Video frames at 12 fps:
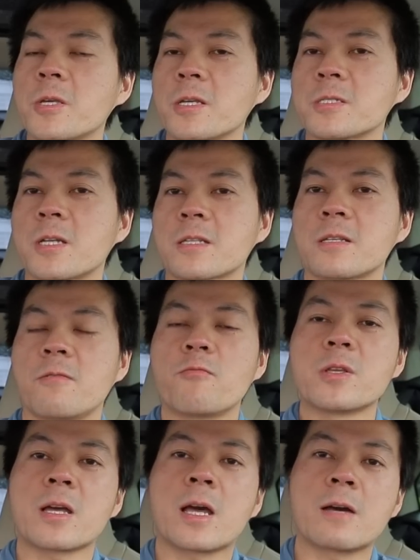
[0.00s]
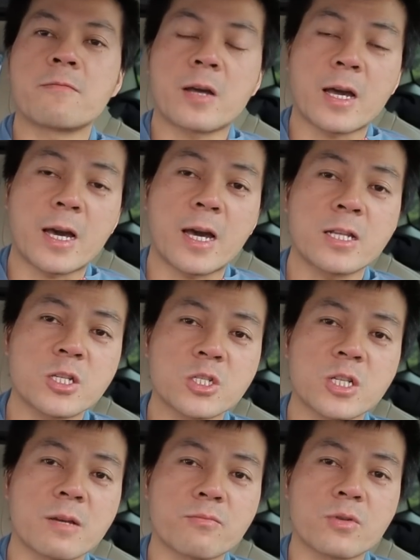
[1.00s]
thing is that when I have
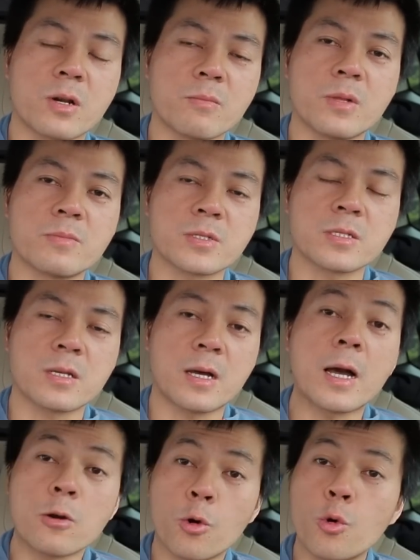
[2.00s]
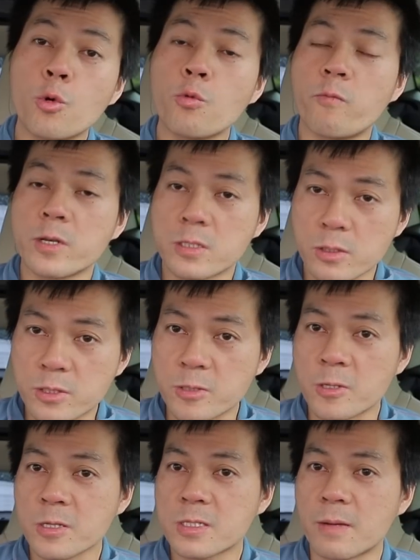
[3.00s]
handshake problems, I always
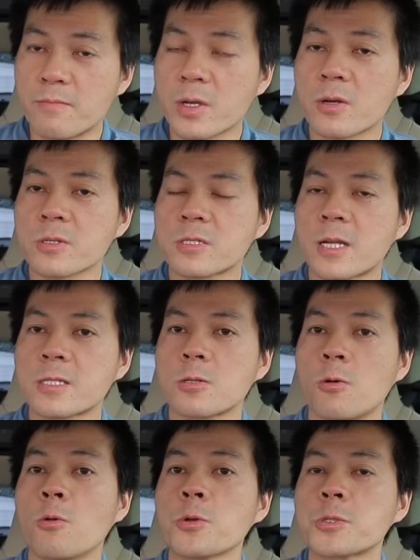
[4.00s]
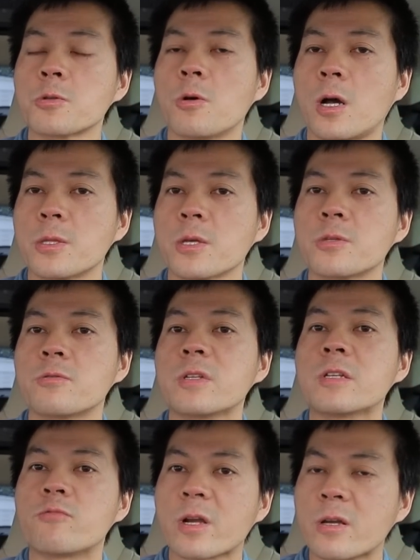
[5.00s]
deduct them, because that's also another
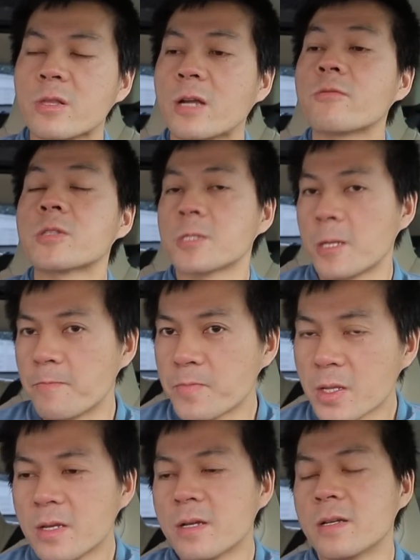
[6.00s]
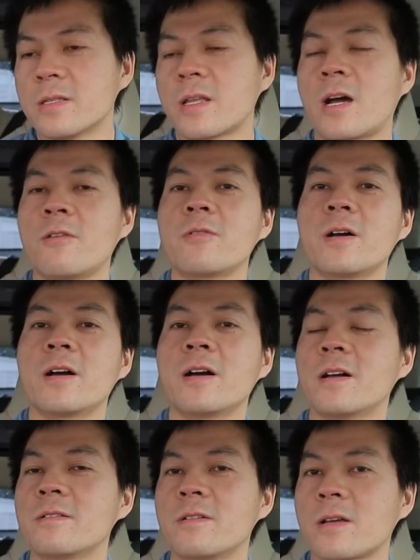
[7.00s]
irregularity. Now,
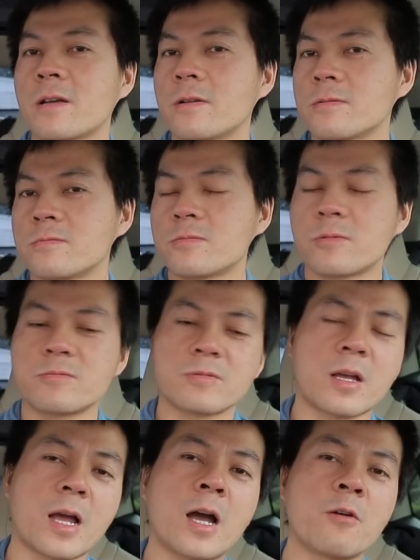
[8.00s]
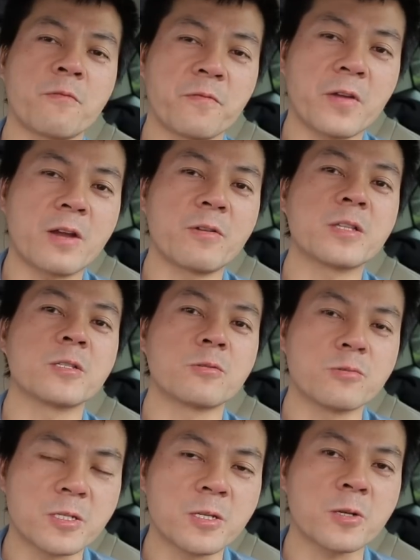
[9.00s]
how fair is it
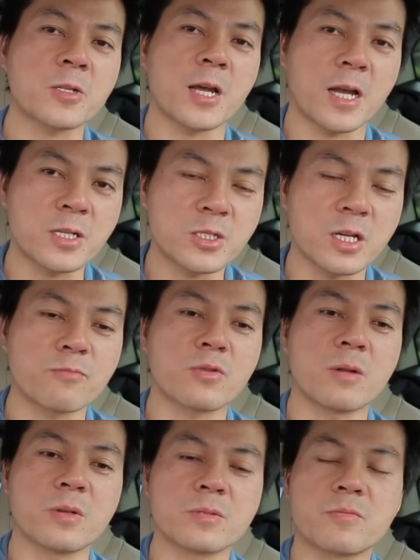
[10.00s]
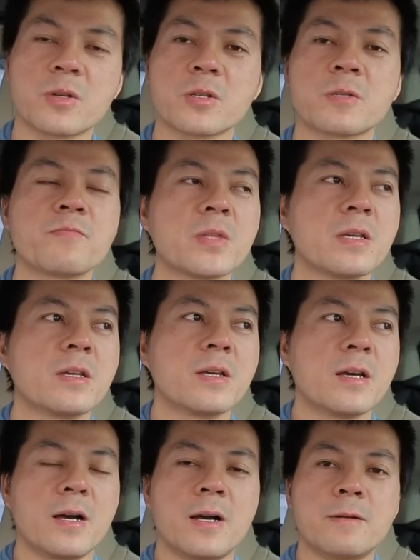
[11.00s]
to deduct handshake problems? Because
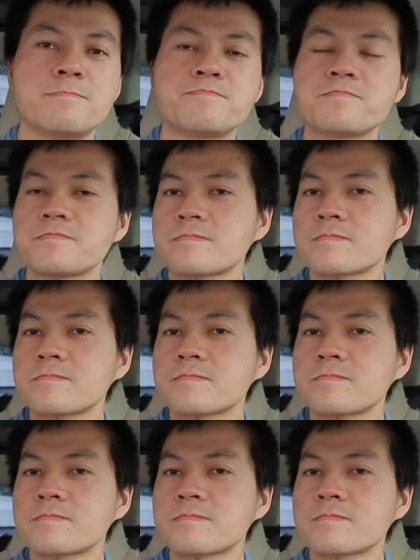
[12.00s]
I